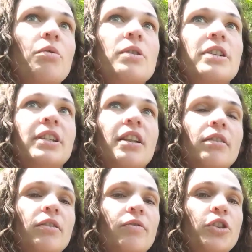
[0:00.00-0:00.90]
was a
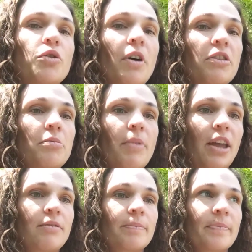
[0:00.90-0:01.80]
few other
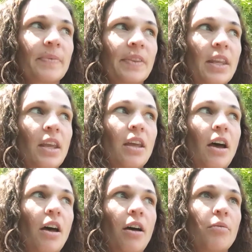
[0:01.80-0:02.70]
men,
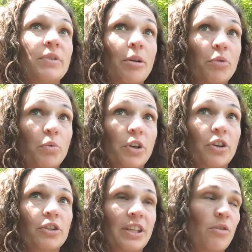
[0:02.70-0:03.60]
temple
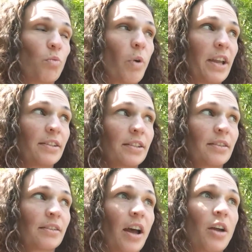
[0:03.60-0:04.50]
workers in white.
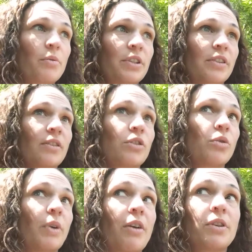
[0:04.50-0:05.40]
I was
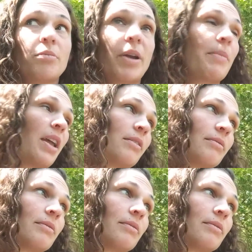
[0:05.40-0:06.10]
surrounded by men.